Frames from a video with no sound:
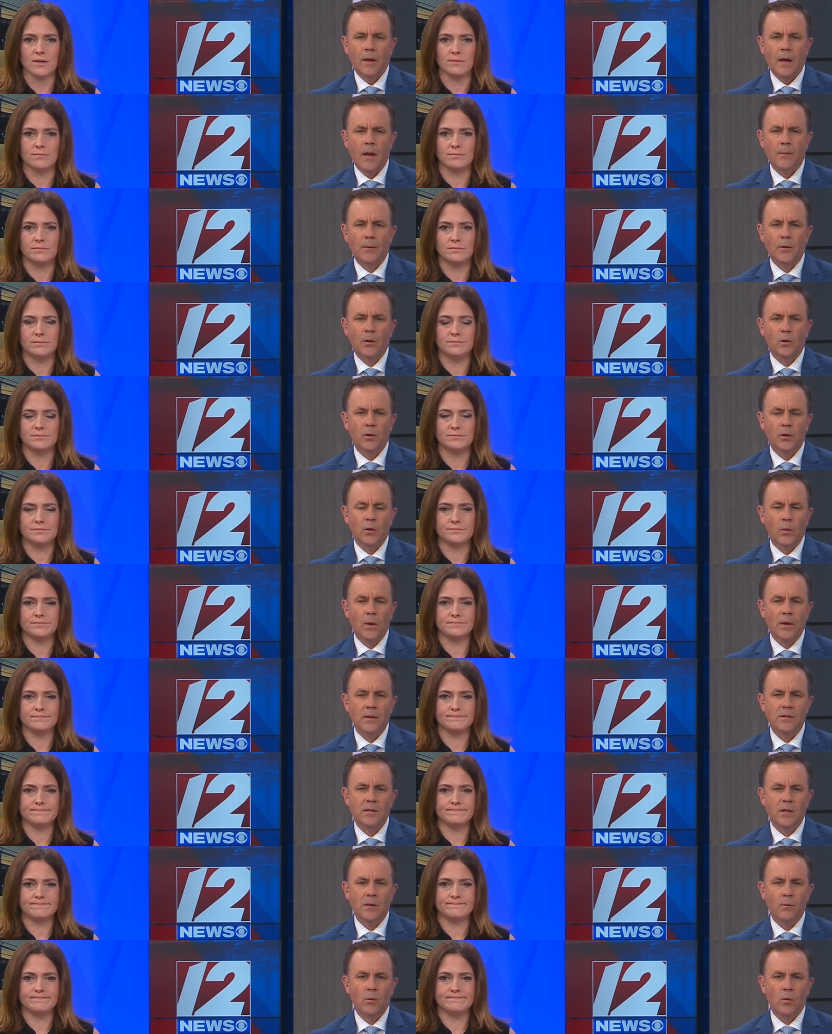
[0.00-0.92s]
Speaker 1: Happened early
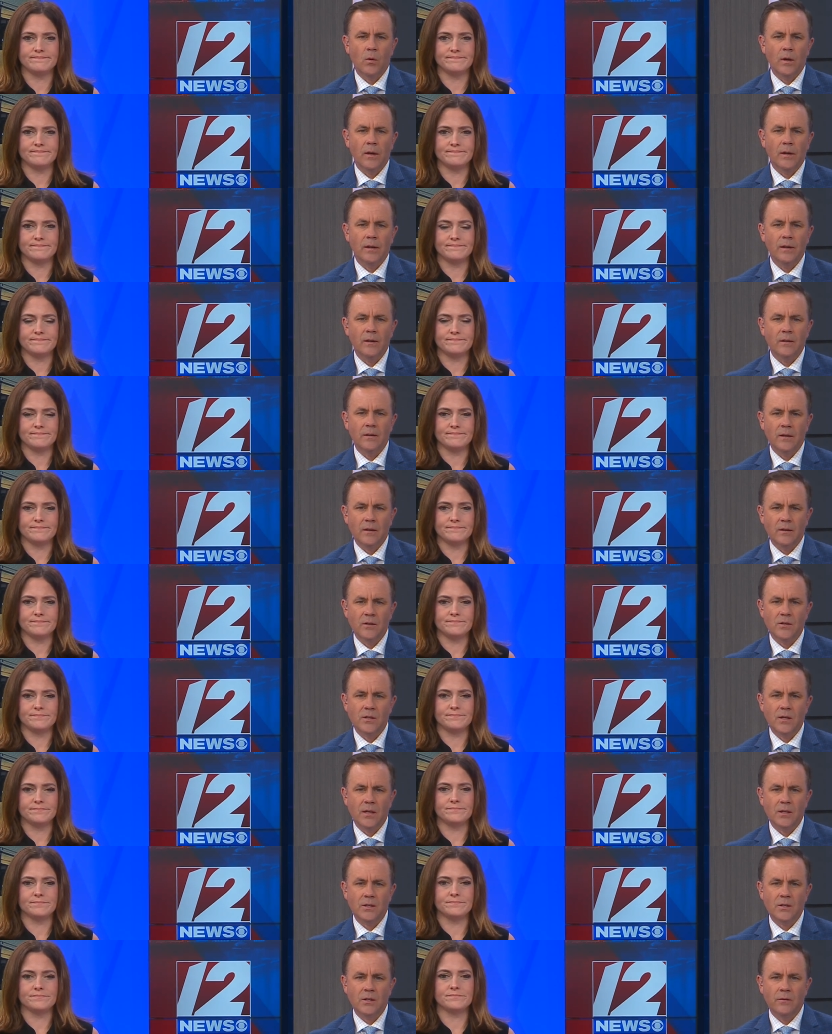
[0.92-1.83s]
Wednesday morning near the
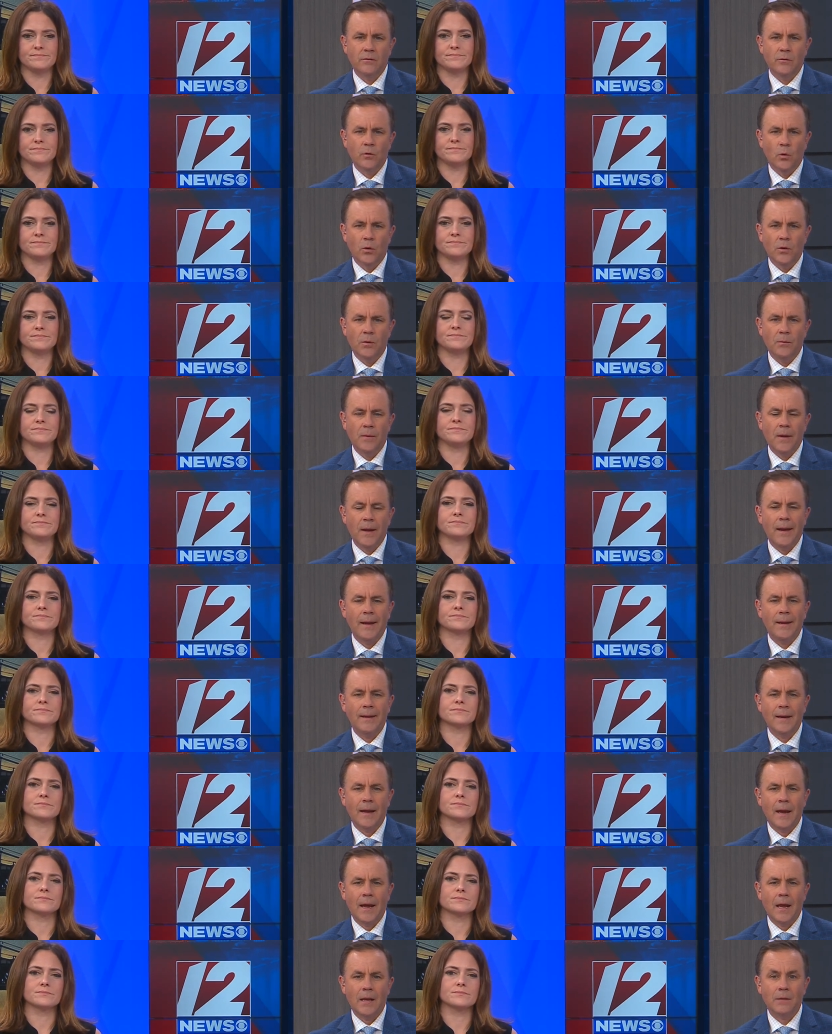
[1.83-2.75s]
intersection of North
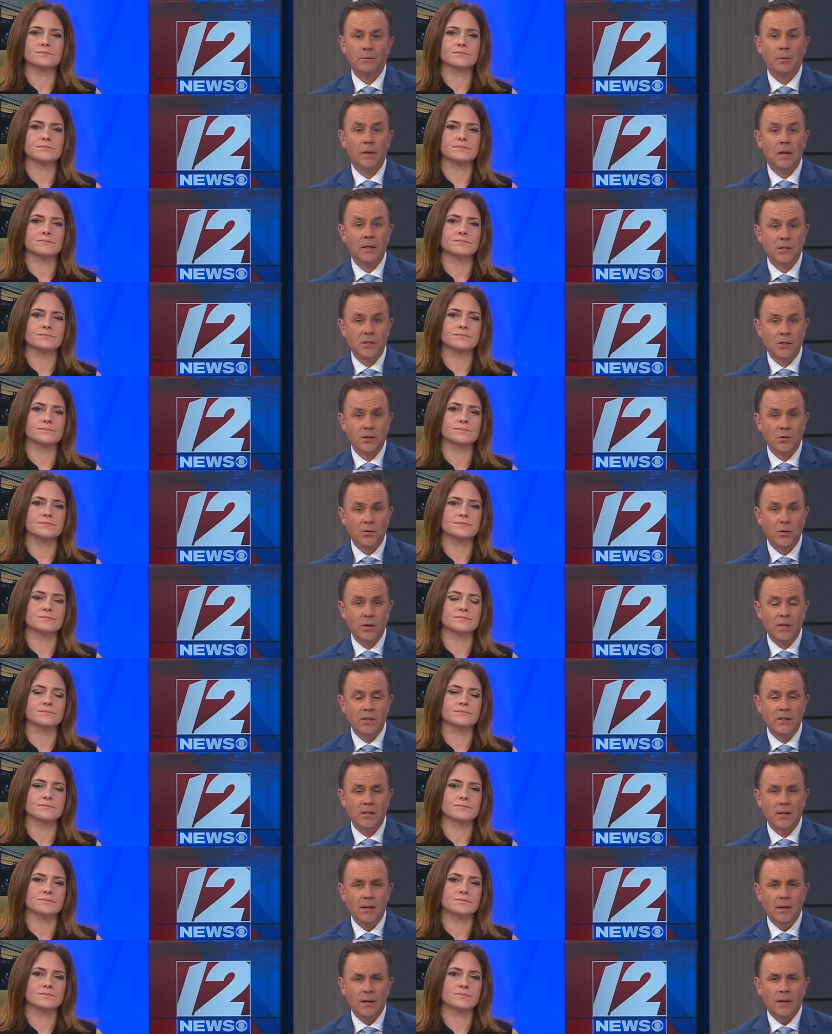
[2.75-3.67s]
Main and Pleasant
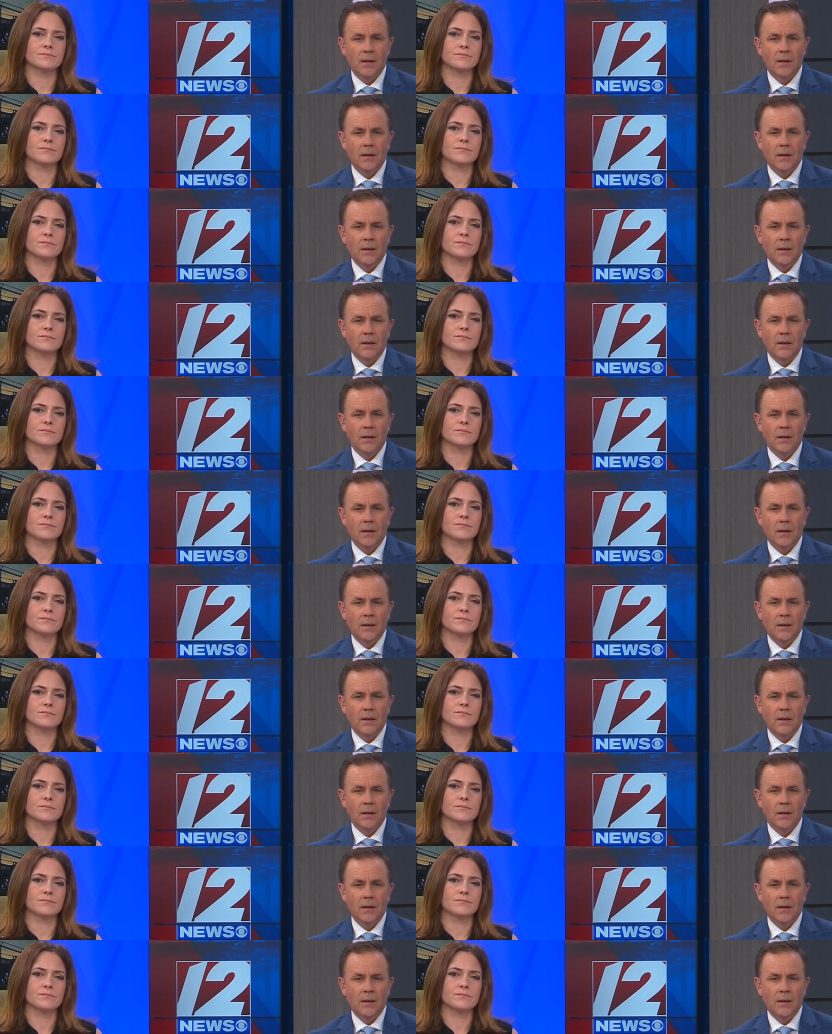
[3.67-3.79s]
Streets.